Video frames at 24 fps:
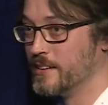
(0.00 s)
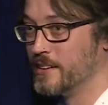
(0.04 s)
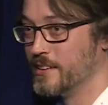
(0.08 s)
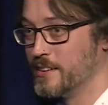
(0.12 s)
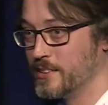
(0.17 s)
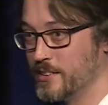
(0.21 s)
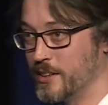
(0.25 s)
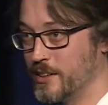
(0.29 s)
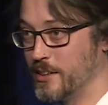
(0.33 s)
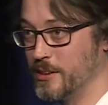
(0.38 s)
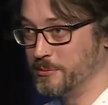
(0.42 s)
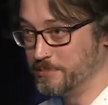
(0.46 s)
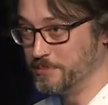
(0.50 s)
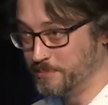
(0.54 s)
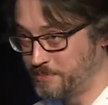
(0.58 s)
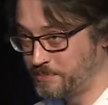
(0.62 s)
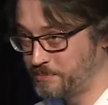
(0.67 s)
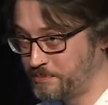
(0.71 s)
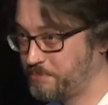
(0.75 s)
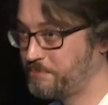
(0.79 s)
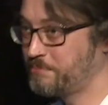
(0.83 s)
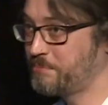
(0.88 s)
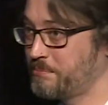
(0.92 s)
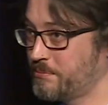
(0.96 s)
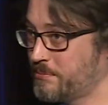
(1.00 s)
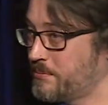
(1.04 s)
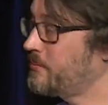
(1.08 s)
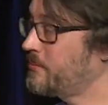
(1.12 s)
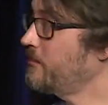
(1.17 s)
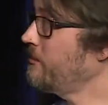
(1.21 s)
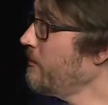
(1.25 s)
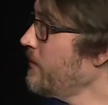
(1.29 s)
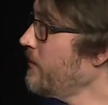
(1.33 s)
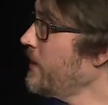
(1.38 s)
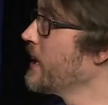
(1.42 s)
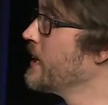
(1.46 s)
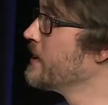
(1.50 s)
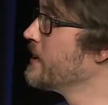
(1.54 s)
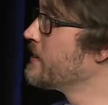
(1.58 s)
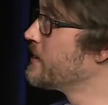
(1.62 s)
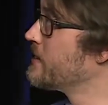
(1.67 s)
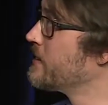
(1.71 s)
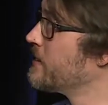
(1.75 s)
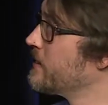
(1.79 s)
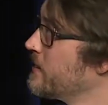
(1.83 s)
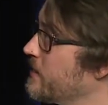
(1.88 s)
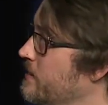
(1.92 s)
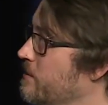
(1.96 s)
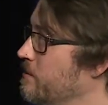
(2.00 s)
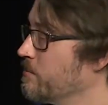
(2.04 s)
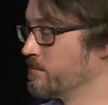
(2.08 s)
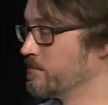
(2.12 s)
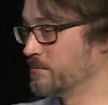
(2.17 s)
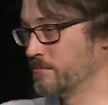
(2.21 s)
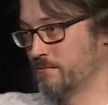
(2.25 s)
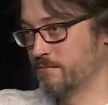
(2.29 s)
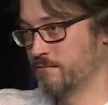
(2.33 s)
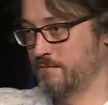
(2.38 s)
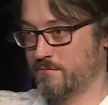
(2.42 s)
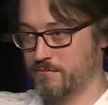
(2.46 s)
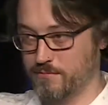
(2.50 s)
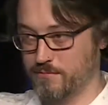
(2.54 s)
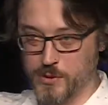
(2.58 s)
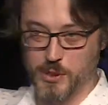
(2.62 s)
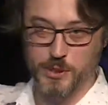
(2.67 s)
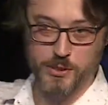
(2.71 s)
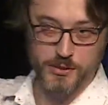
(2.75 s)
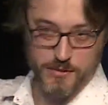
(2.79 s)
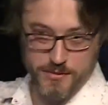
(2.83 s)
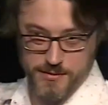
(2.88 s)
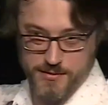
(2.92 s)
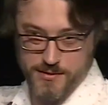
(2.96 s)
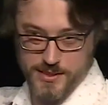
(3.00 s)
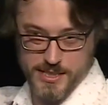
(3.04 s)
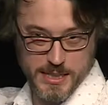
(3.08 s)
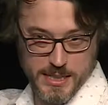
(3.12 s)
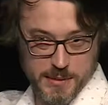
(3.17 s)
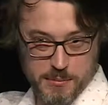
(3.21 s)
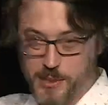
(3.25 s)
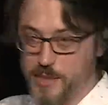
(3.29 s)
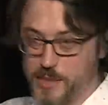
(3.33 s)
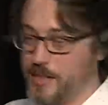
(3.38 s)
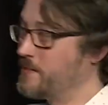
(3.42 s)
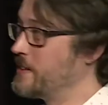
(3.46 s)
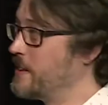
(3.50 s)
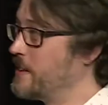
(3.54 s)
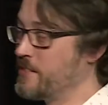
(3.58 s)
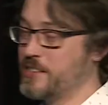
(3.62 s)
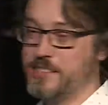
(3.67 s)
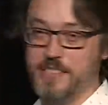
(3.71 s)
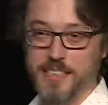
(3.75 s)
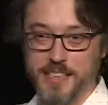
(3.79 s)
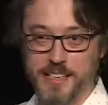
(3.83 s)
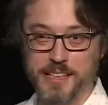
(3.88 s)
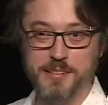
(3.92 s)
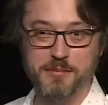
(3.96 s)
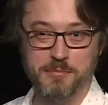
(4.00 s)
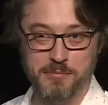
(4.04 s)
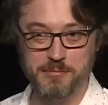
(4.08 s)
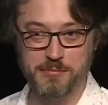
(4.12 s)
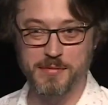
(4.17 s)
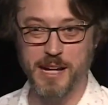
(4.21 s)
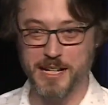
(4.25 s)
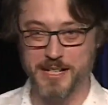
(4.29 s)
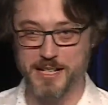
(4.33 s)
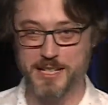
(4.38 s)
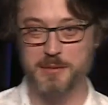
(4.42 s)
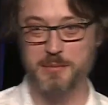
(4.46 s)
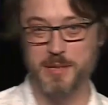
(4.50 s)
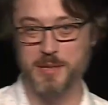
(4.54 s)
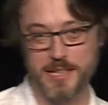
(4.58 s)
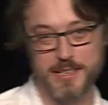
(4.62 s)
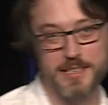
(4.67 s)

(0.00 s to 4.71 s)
So it's looked simple. I've never seen it actually be